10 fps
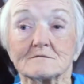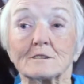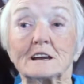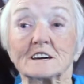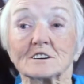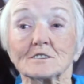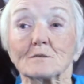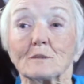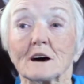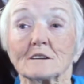really good
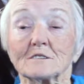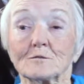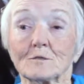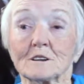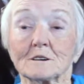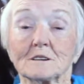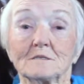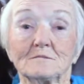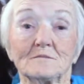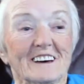about doing it.
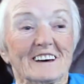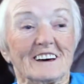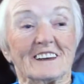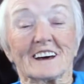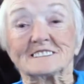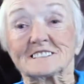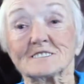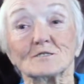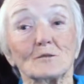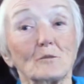And I
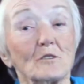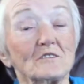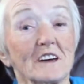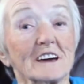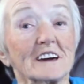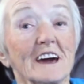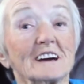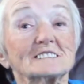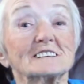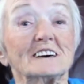still do birthday
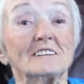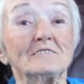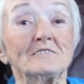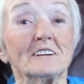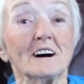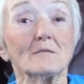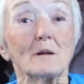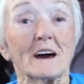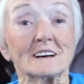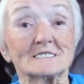cakes if I'm
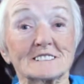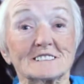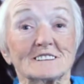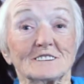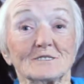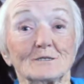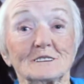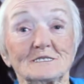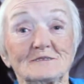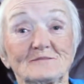asked to do it.